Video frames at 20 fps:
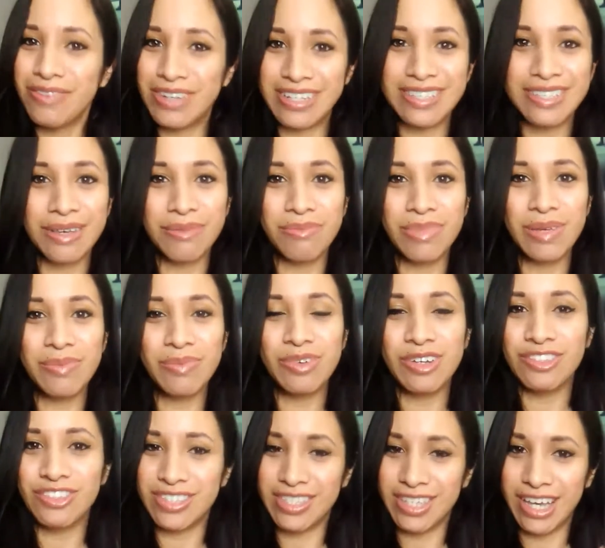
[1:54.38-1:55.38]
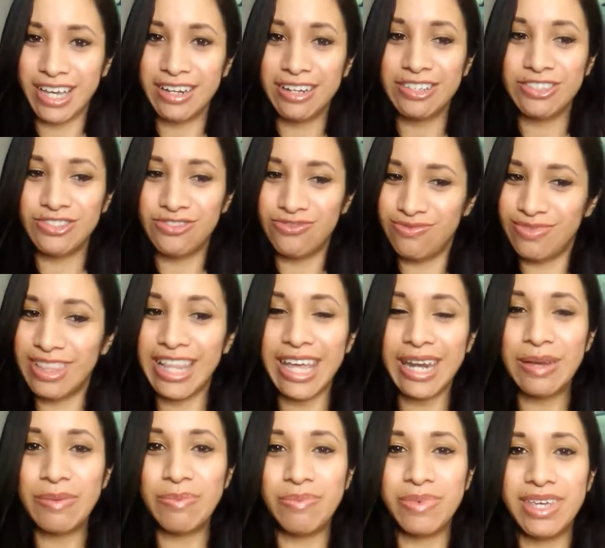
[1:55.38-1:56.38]
with some people, I just kind of
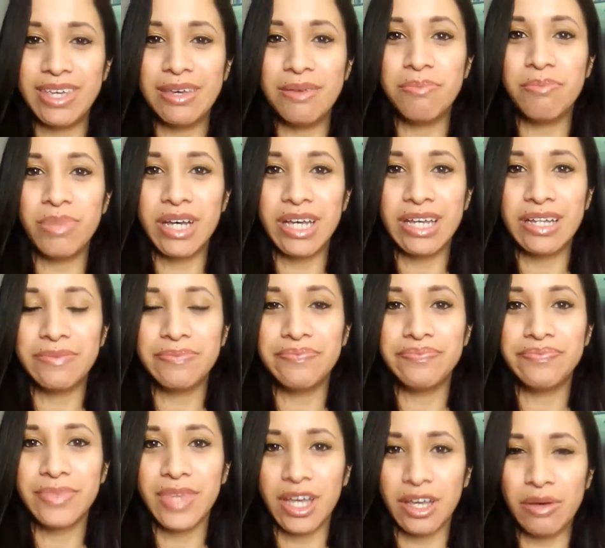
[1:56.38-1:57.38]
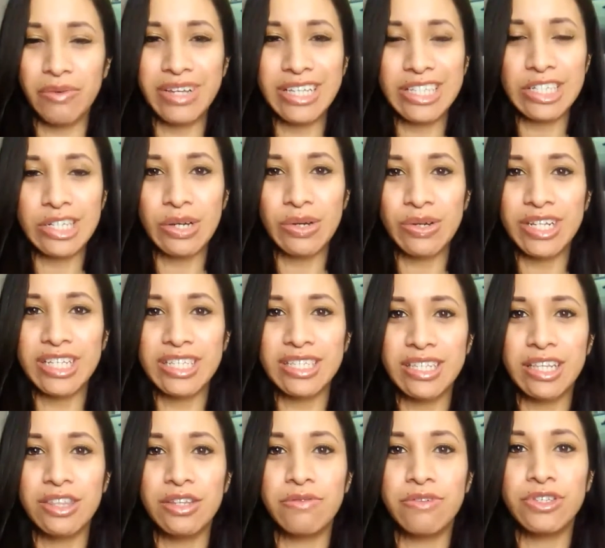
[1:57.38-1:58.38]
let it be, but I always
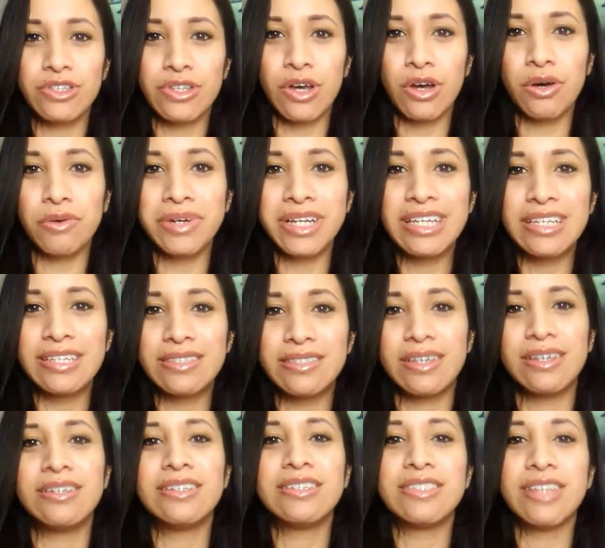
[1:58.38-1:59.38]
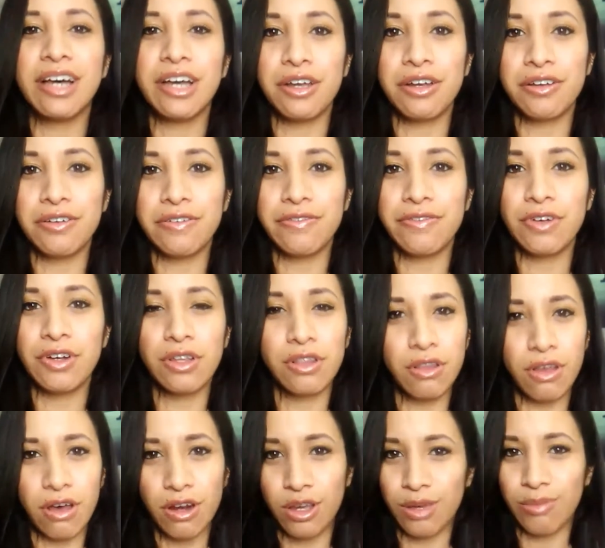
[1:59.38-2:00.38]
noticed that there was always a desire for a
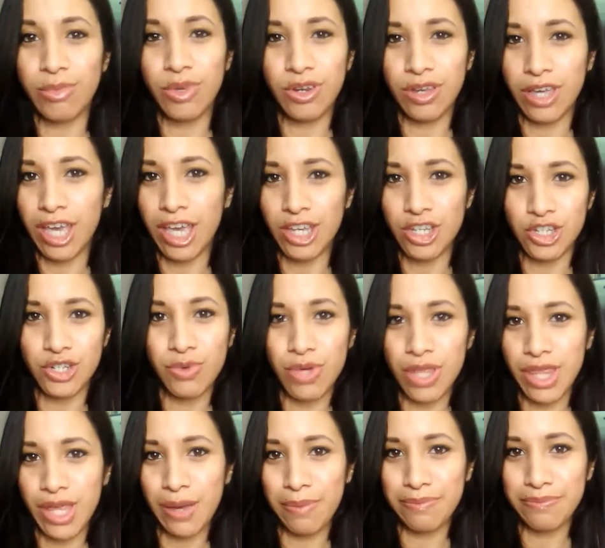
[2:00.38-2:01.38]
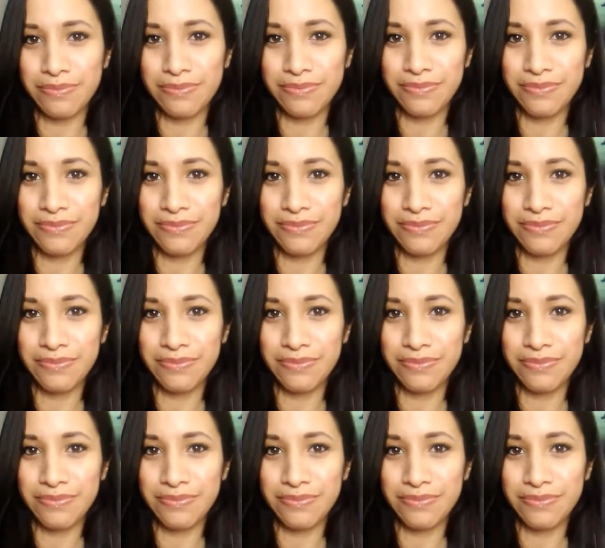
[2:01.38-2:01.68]
lot of communication with them.